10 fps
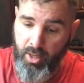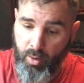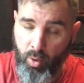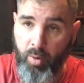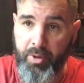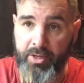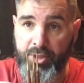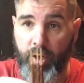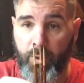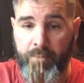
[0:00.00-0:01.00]
What I've been
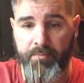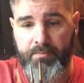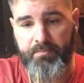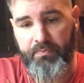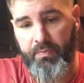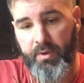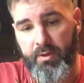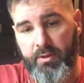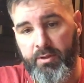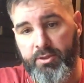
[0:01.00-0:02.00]
doing,
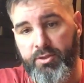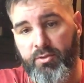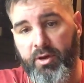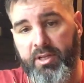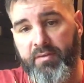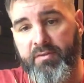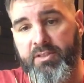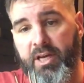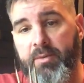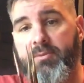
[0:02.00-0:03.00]
there's 3 different
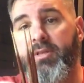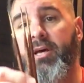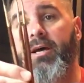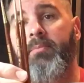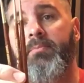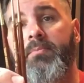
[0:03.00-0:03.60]
types there.